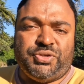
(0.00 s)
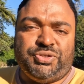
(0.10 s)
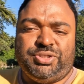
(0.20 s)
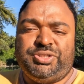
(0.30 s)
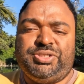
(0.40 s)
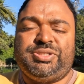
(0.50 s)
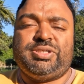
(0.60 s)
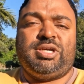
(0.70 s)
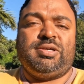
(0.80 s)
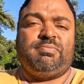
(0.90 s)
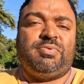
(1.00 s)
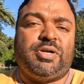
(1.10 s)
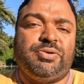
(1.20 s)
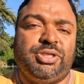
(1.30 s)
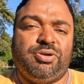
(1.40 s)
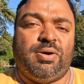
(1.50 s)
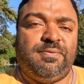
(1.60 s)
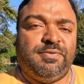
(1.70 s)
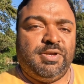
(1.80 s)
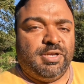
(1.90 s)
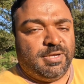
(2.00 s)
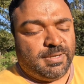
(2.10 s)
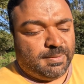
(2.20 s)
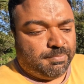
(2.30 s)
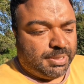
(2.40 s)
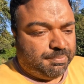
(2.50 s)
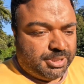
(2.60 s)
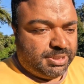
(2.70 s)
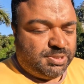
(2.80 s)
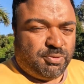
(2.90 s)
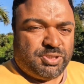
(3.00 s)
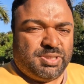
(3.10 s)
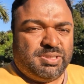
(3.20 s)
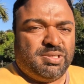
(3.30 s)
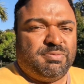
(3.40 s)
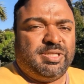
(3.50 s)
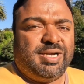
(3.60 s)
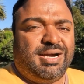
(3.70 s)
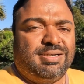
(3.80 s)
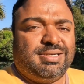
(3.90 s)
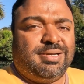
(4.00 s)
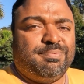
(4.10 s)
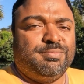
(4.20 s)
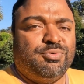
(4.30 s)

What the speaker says: So this is rounding off my birding spots in Durban. There are a couple